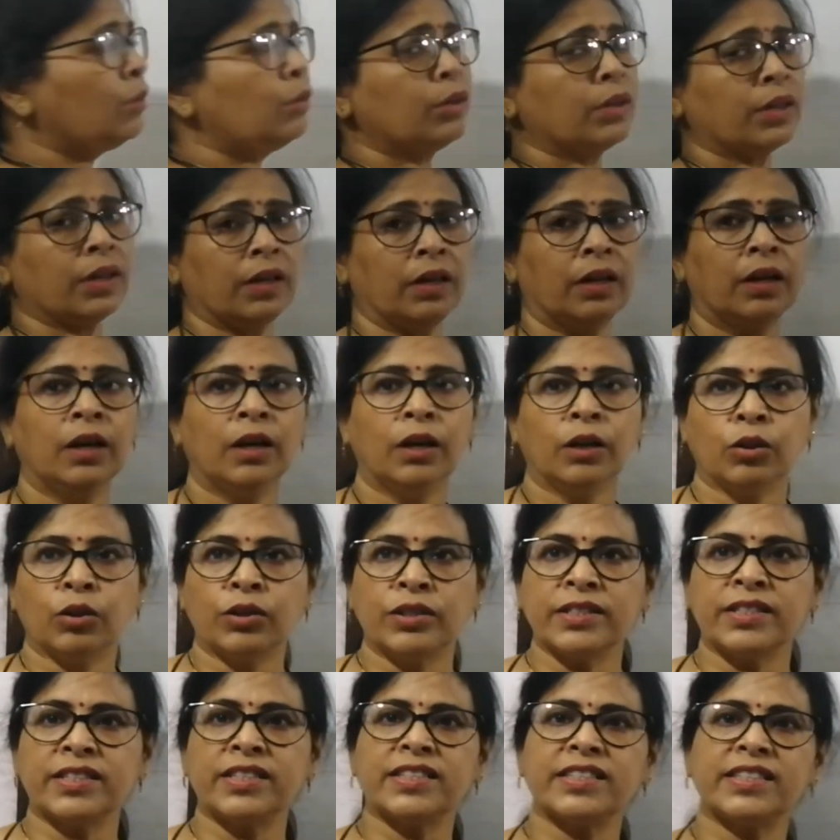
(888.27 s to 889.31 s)
Okay. So
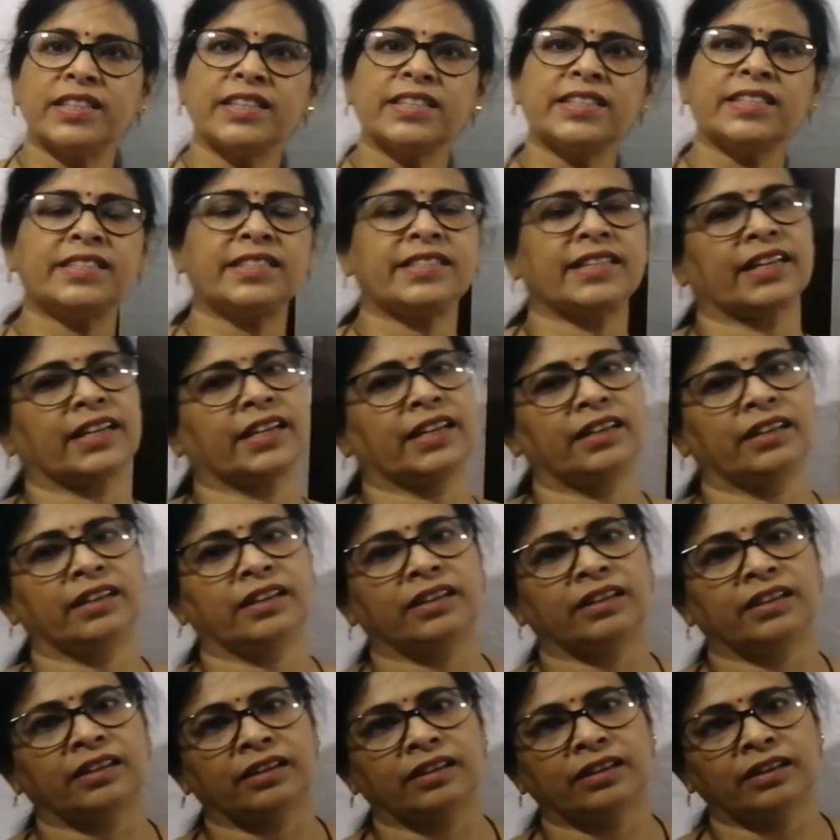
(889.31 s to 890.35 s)
this is the second
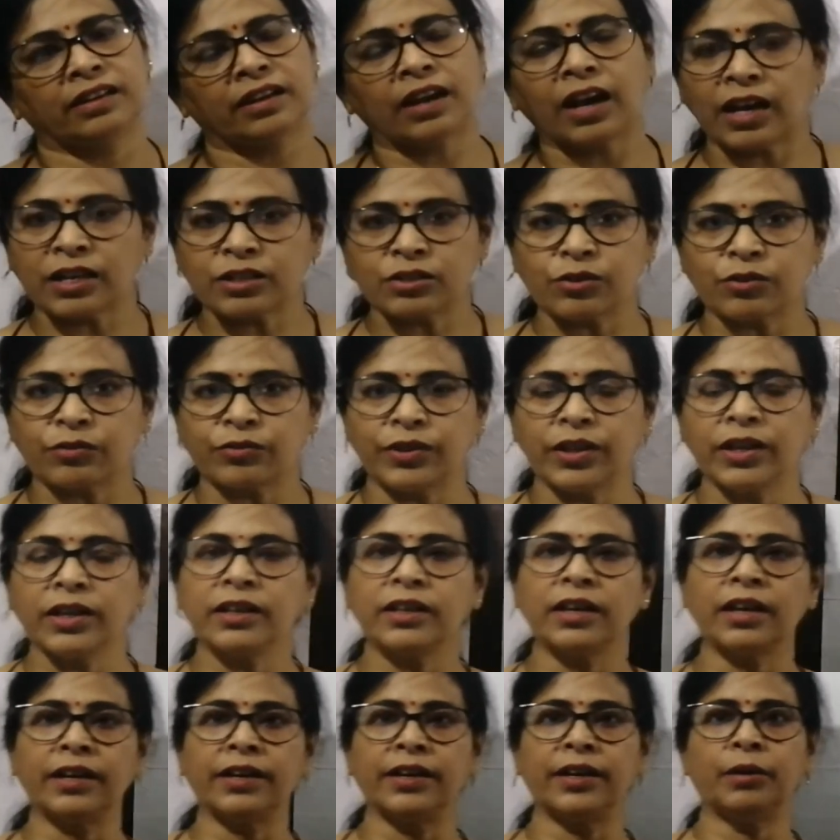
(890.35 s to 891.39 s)
class of the
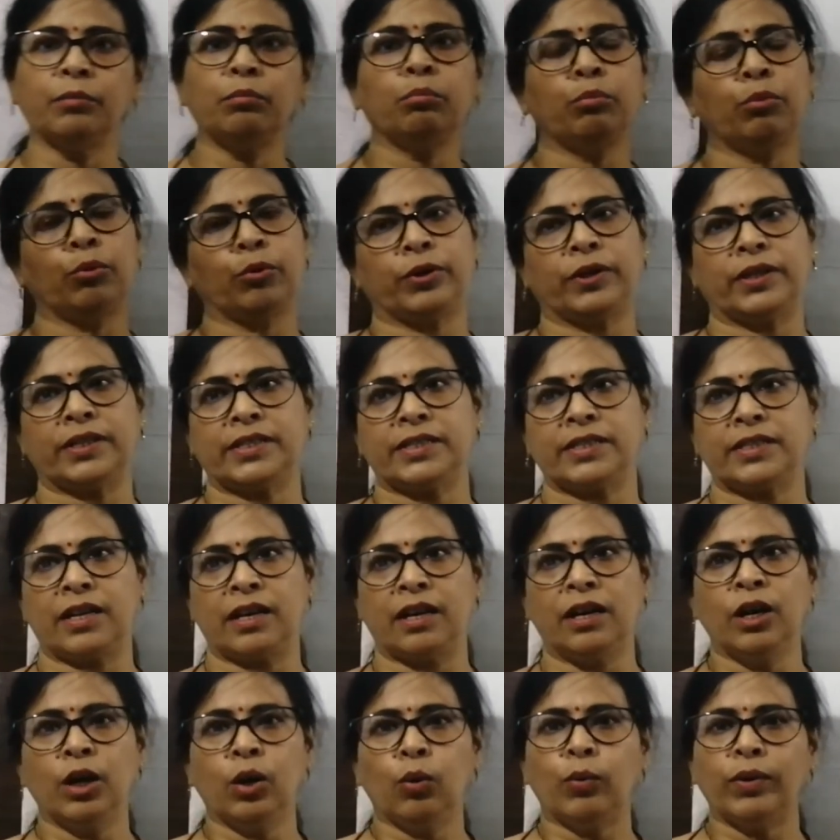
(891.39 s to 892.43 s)
kingdom PROTISTA.
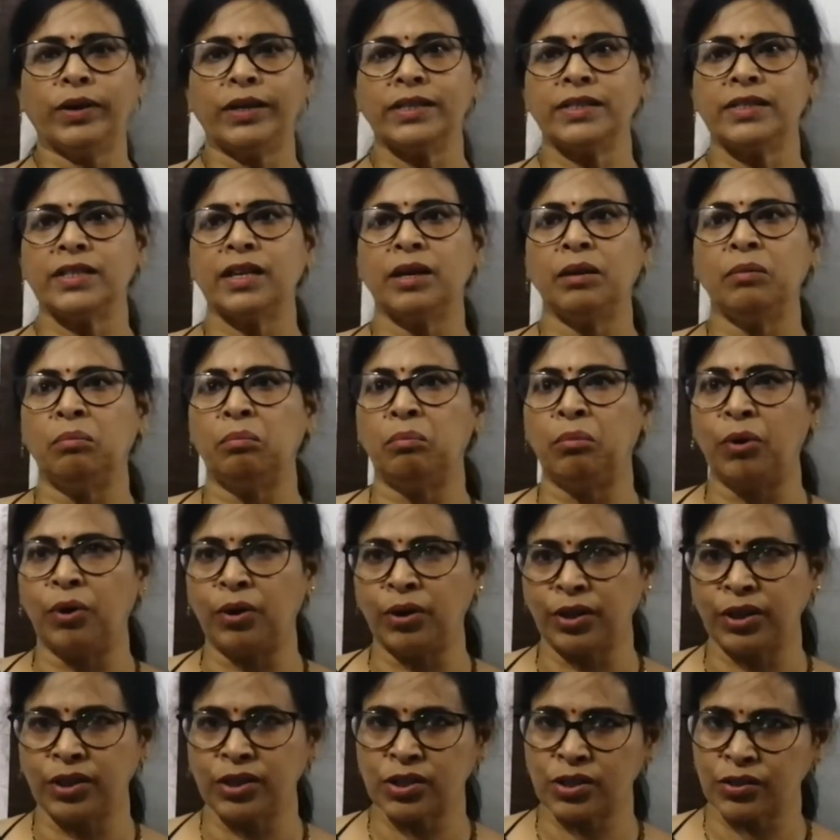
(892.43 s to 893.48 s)
What is the
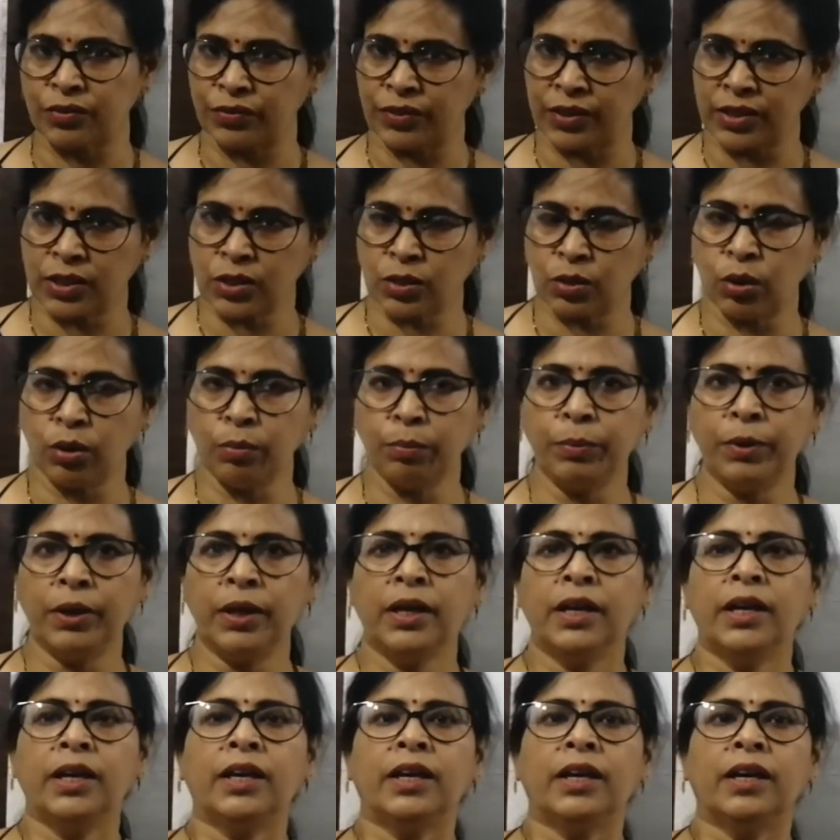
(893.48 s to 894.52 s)
importance of this group?
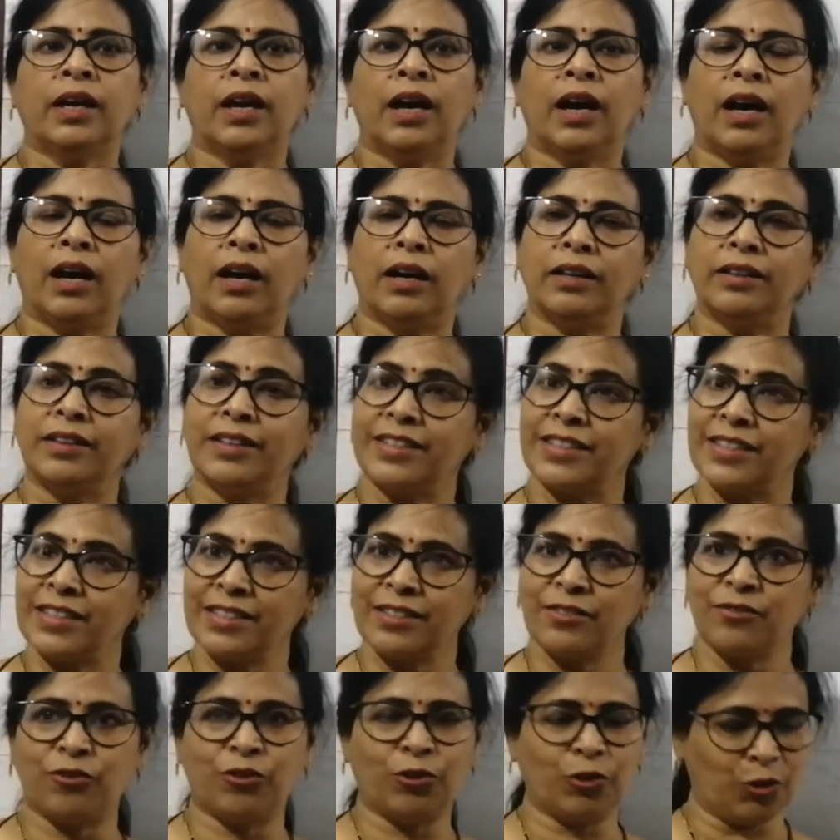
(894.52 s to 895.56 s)
This
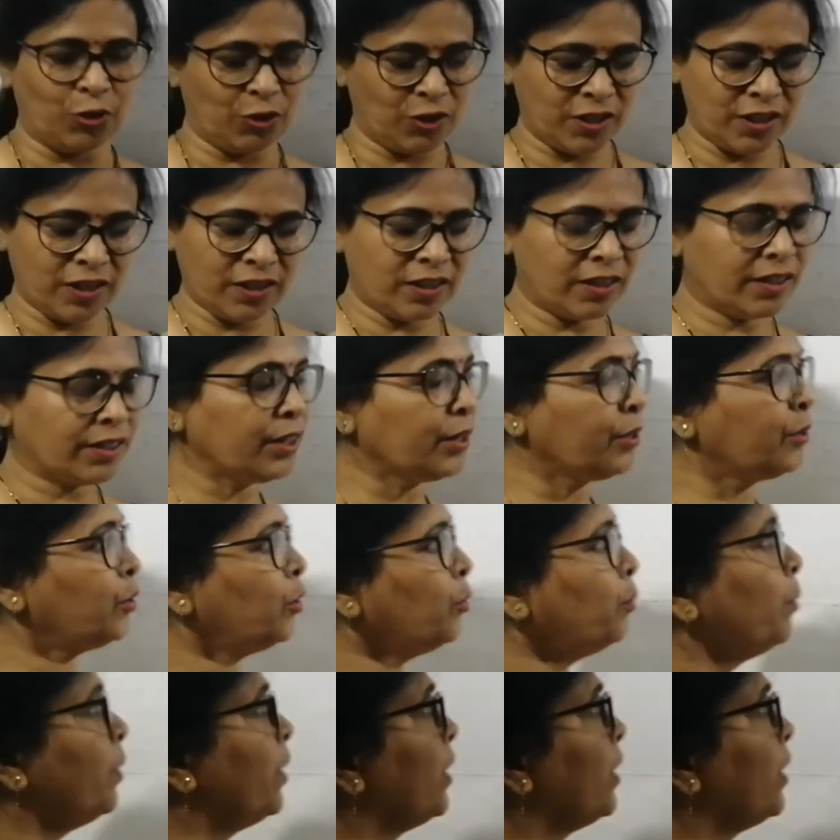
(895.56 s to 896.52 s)
is photosynthetic group.